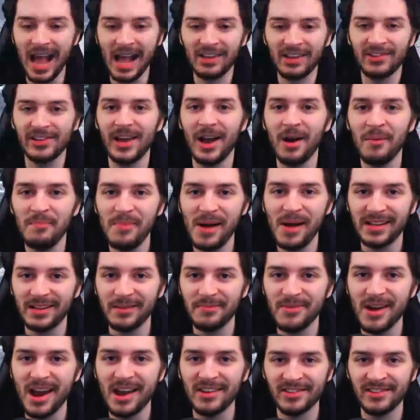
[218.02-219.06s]
actually unpacked
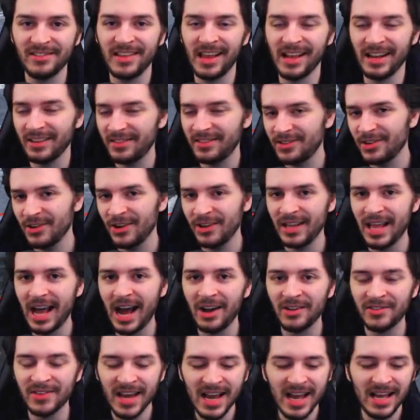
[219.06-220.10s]
the present and it turned
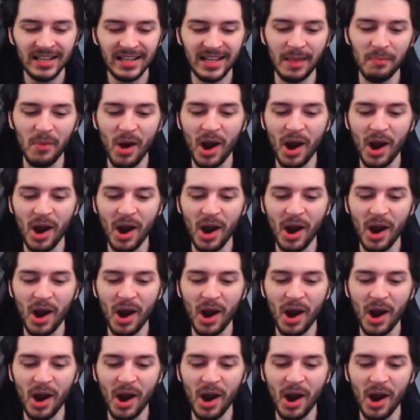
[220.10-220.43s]
out that